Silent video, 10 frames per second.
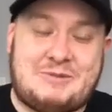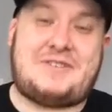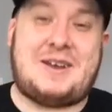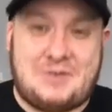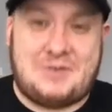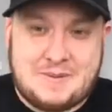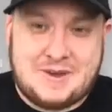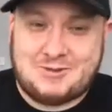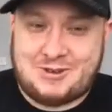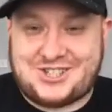no. from three or four
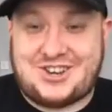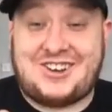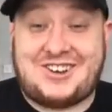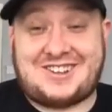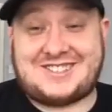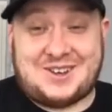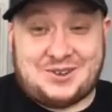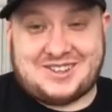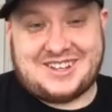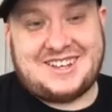people. Shotty got
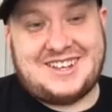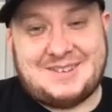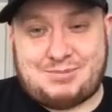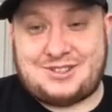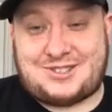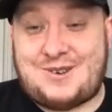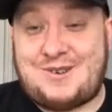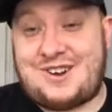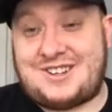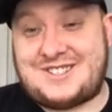told.
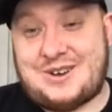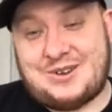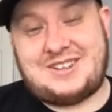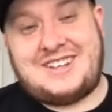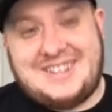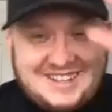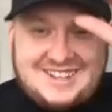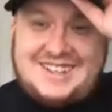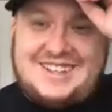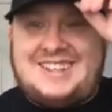Bloodstone got no, told.
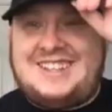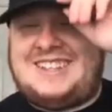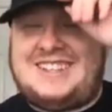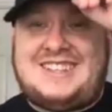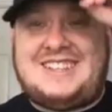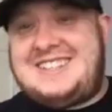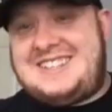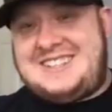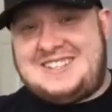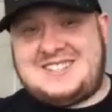Not at all.
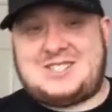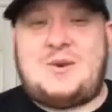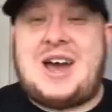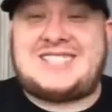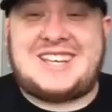I so said